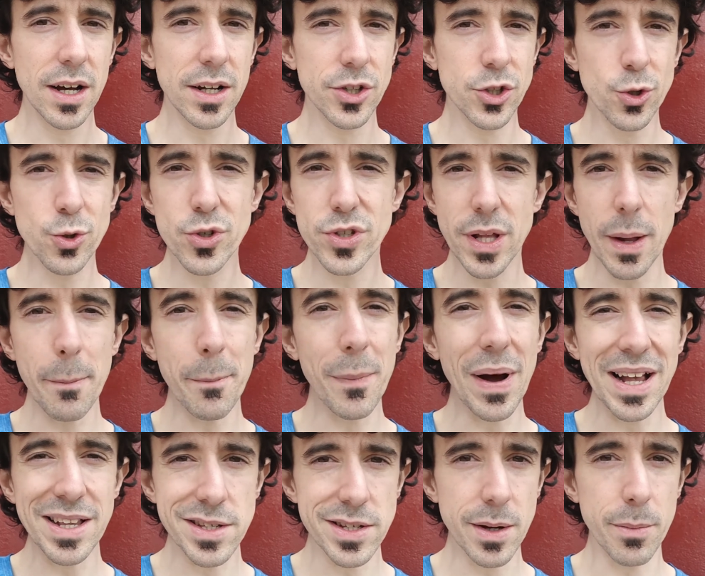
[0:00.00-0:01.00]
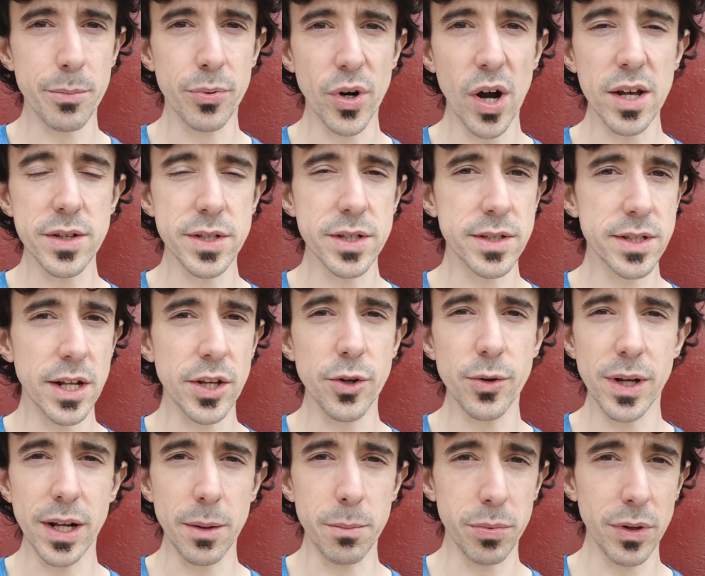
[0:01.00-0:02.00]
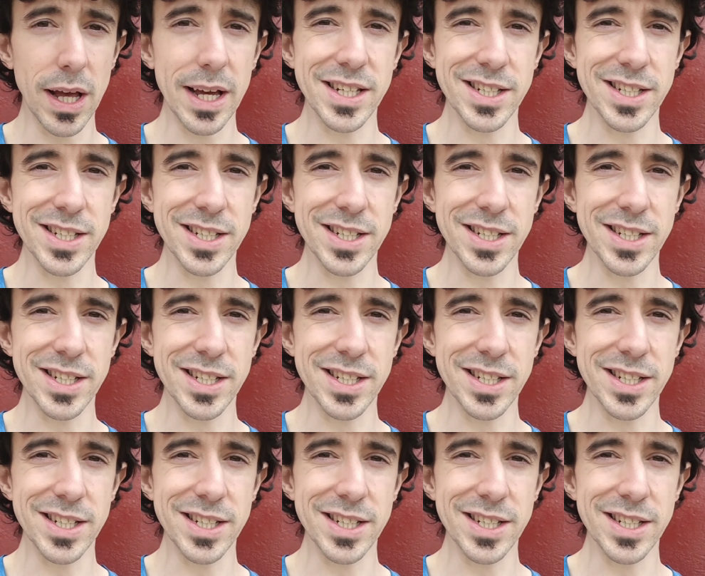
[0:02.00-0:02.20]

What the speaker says: two-step mindset process that you can apply